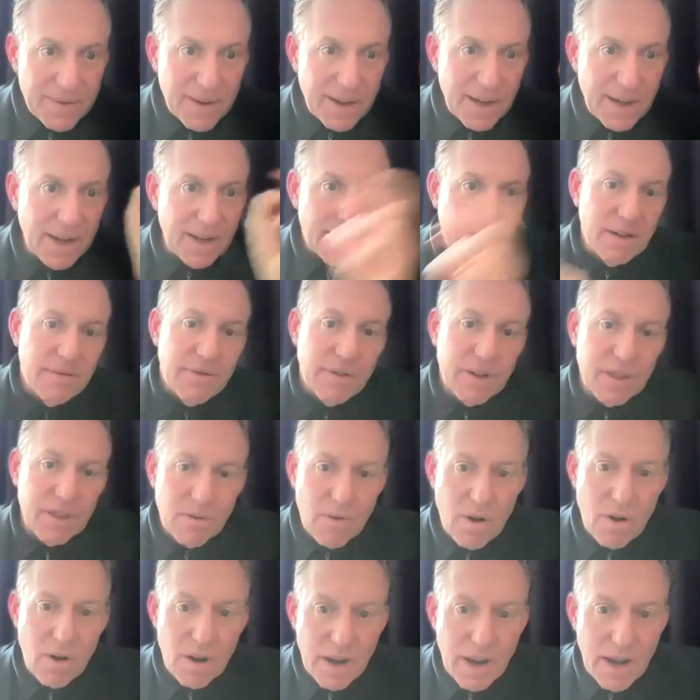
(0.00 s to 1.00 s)
it giving the
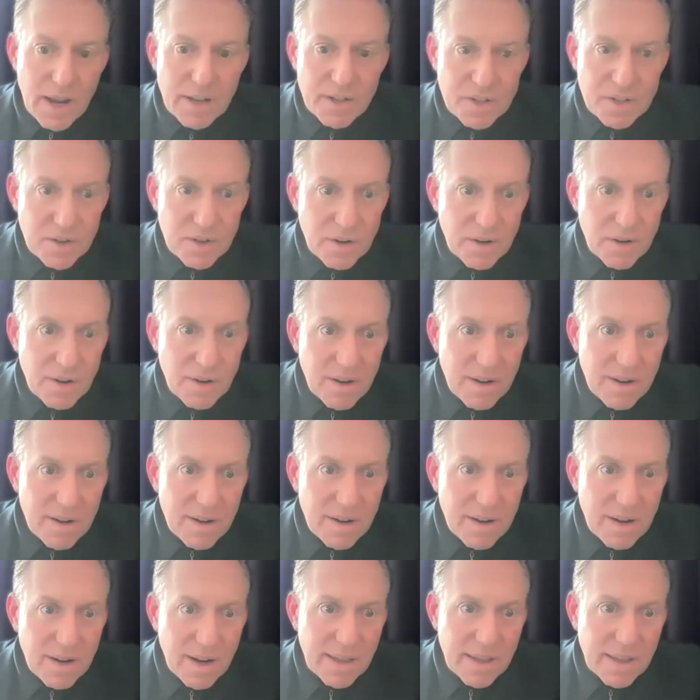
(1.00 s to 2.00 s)
wrong answer,
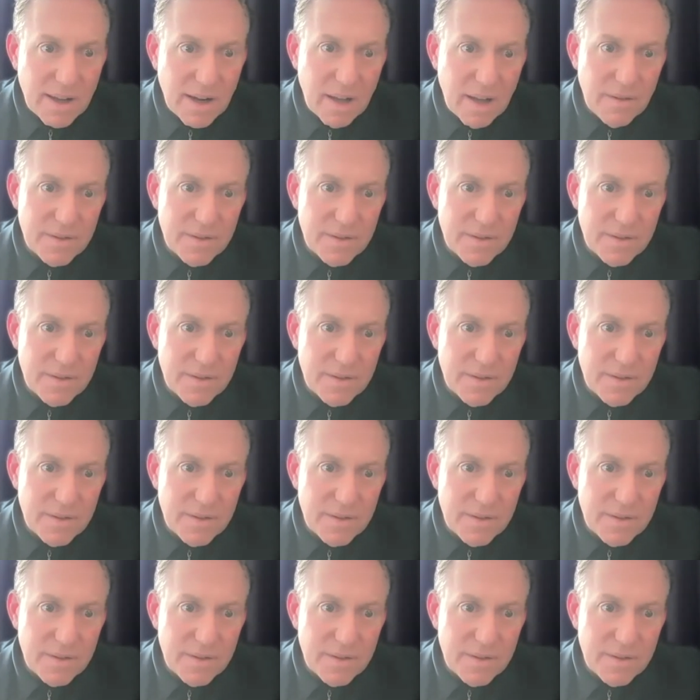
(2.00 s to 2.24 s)
and then all